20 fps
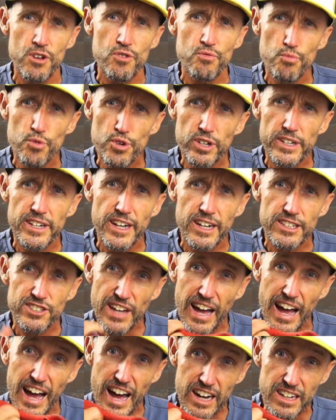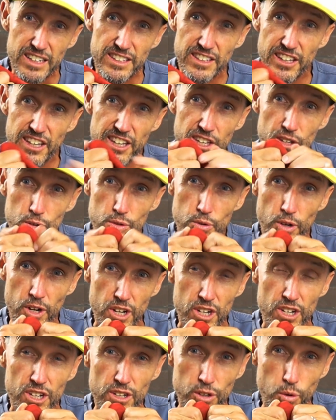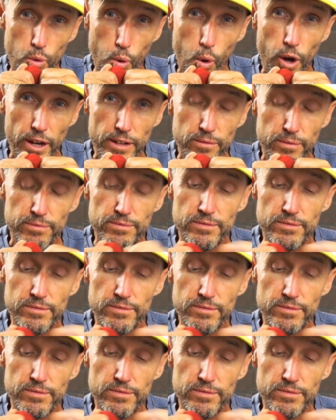Really does hug the heel quite